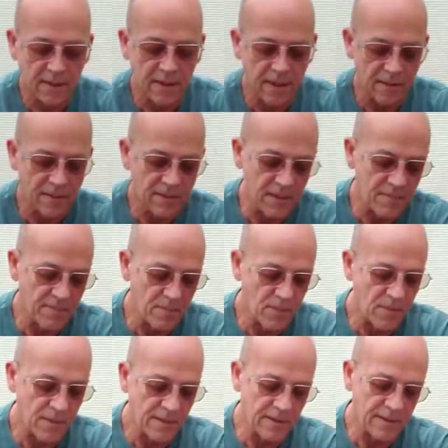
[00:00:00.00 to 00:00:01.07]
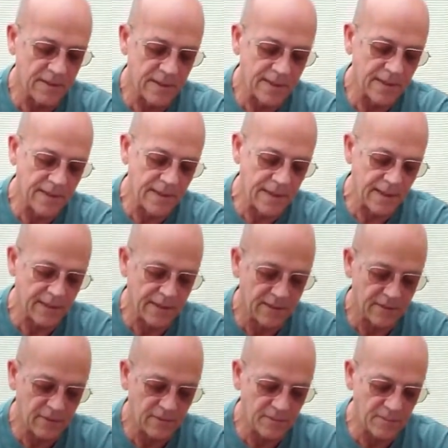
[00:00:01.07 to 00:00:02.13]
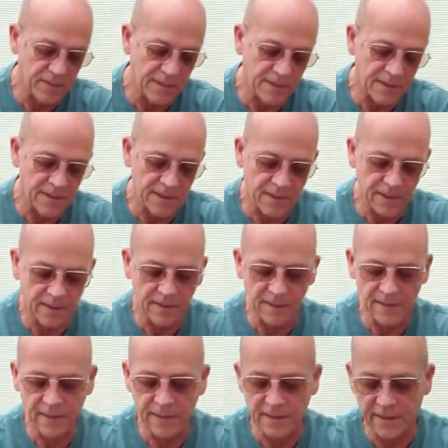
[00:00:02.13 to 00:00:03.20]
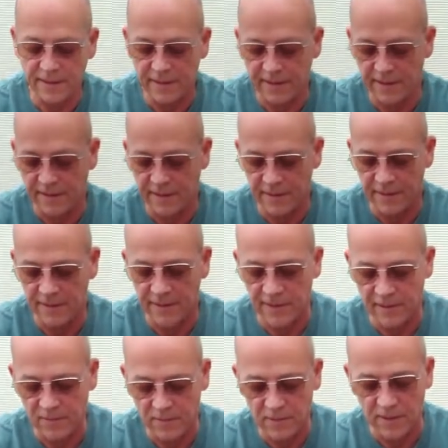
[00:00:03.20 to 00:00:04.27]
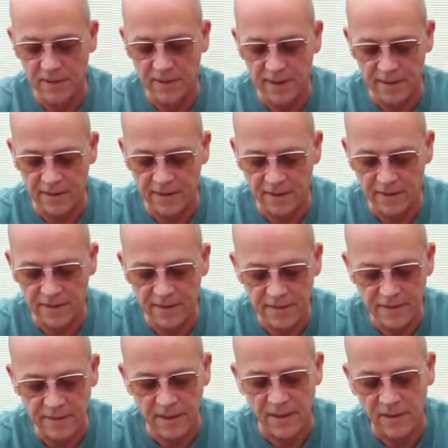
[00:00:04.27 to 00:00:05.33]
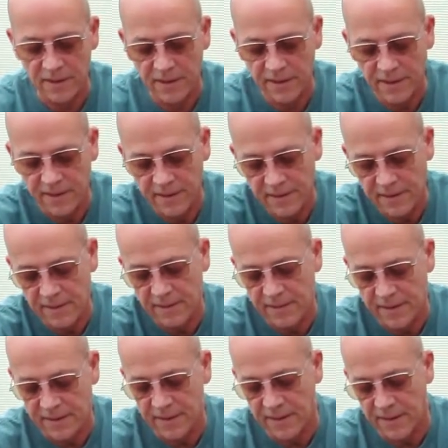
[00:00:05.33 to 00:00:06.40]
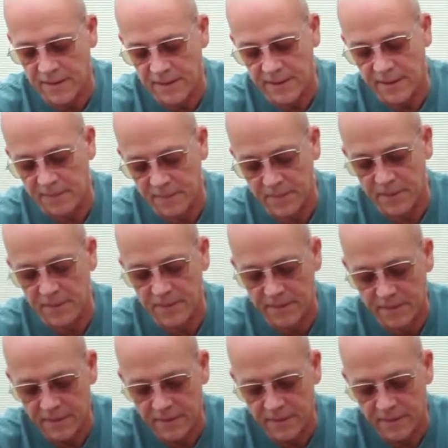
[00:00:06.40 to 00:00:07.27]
At some point, I didn't have that toothpick in there, and it did sink down in the water. It got a little soggy, and I don't think it liked that much.